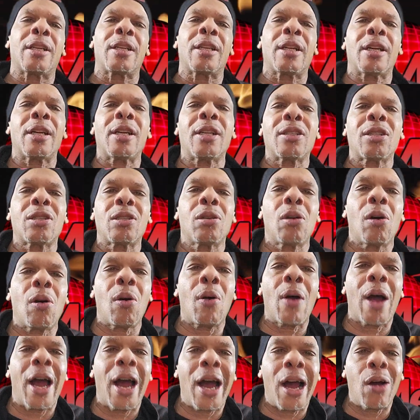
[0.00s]
Let us know
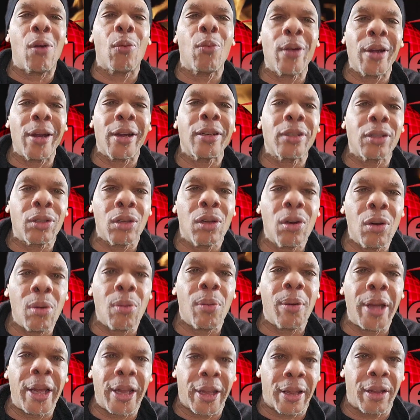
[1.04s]
how we're
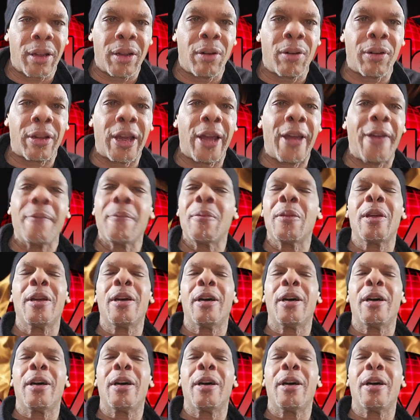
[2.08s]
doing, okay?